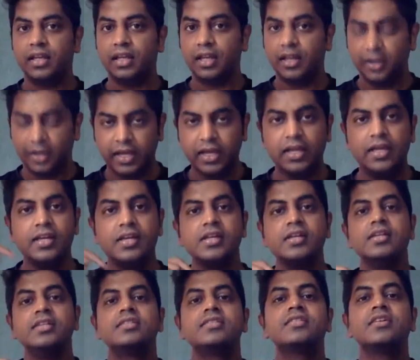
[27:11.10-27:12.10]
Okay,
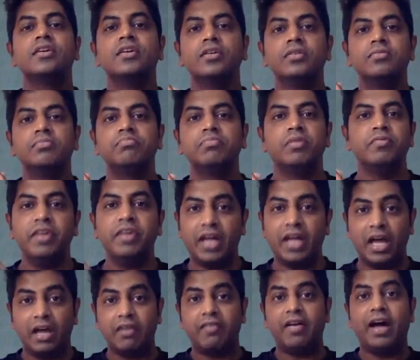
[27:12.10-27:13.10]
so we
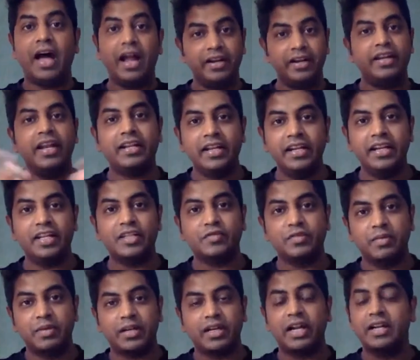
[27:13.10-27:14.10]
have had great
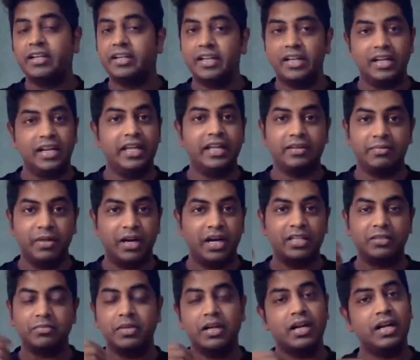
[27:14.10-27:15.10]
leaders from our country like
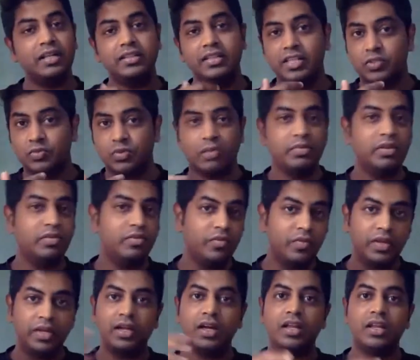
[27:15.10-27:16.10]
Mahatma Gandhi, Swami
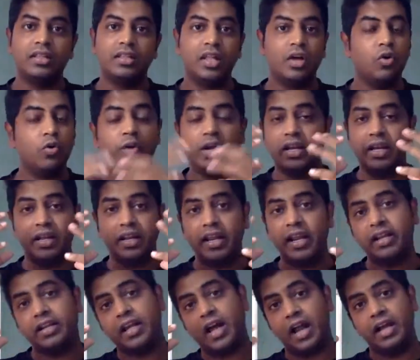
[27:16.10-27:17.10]
Vivekananda, who were
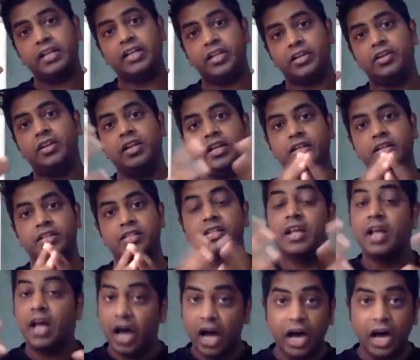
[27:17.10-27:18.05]
great articulators.